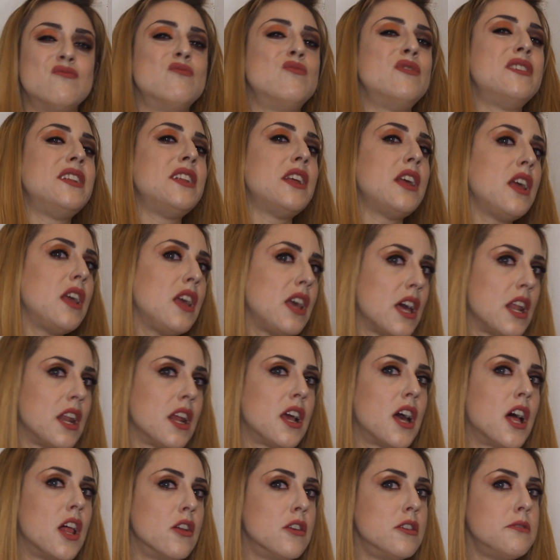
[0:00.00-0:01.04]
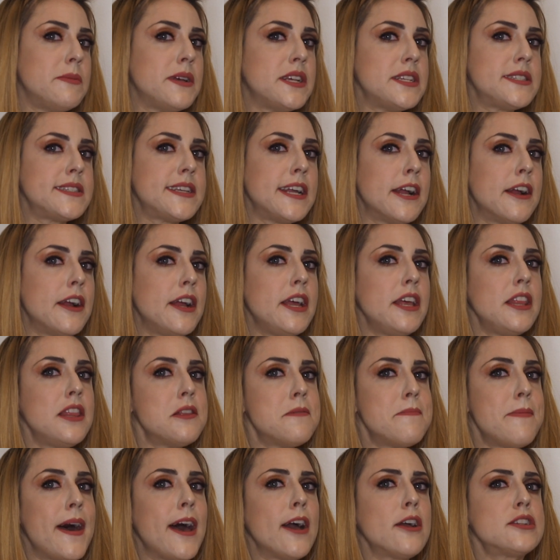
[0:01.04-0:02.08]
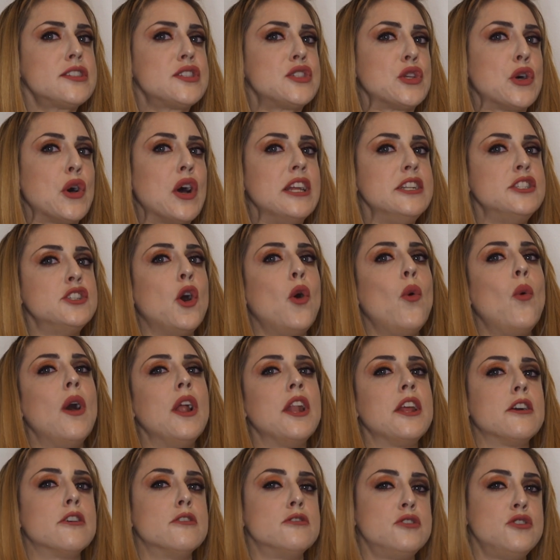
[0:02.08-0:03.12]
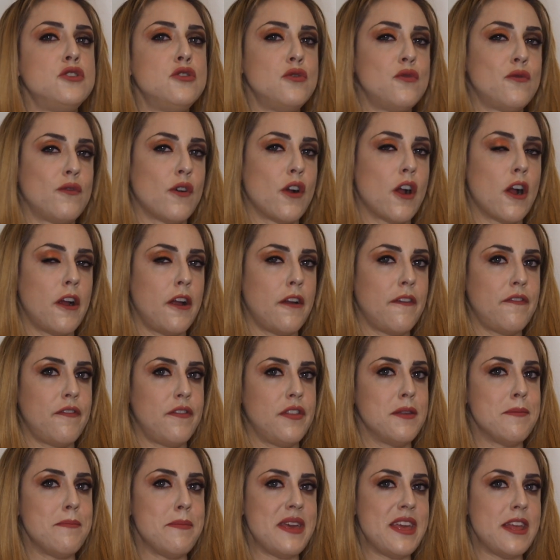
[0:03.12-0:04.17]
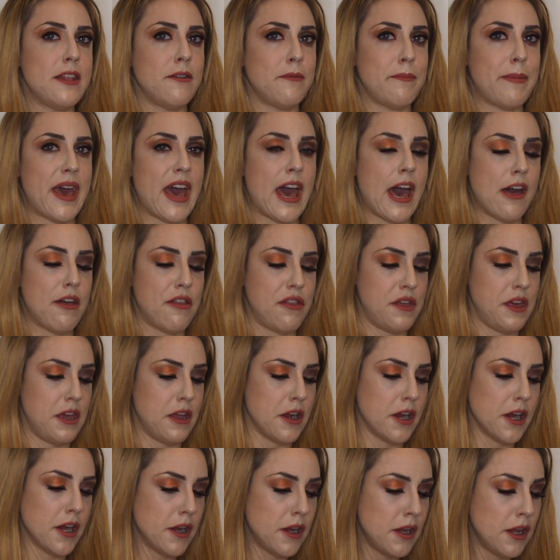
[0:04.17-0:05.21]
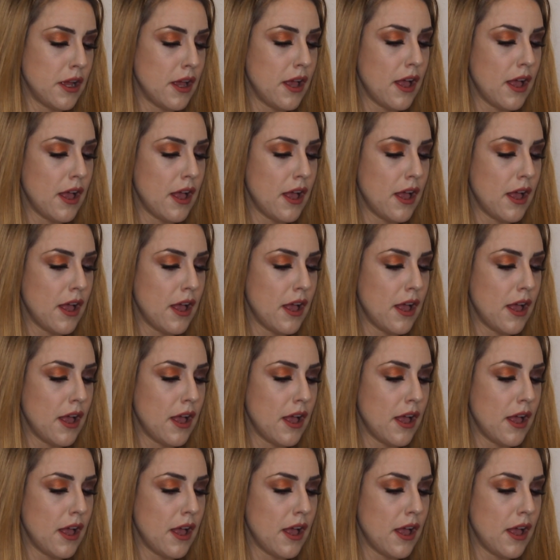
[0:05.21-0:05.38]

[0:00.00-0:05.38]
we didn't get a colored mascara in the box, so I don't want to go too far off the beaten path here.